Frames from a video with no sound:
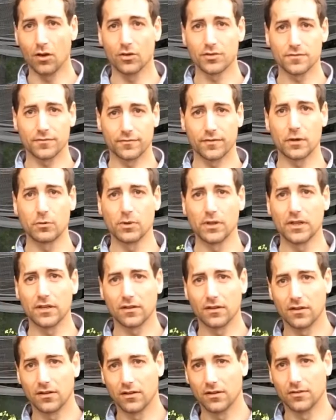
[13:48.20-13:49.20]
A very
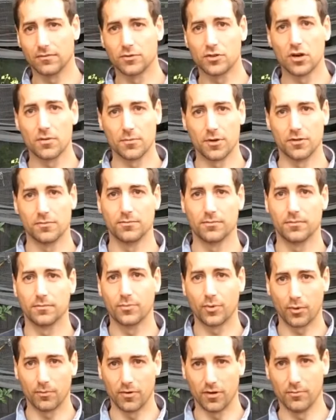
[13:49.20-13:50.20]
common
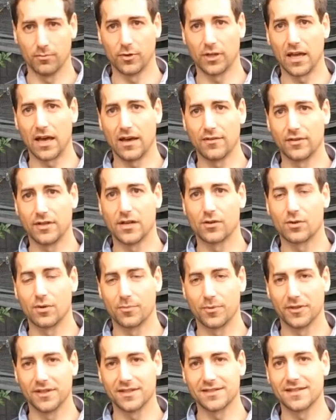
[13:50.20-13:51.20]
problem we have in
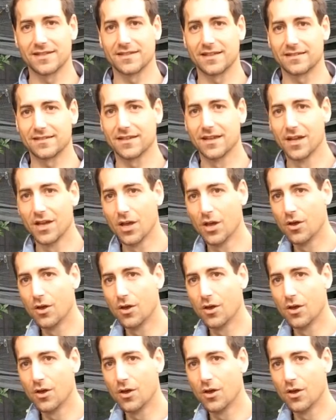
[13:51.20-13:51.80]
aquaponics is that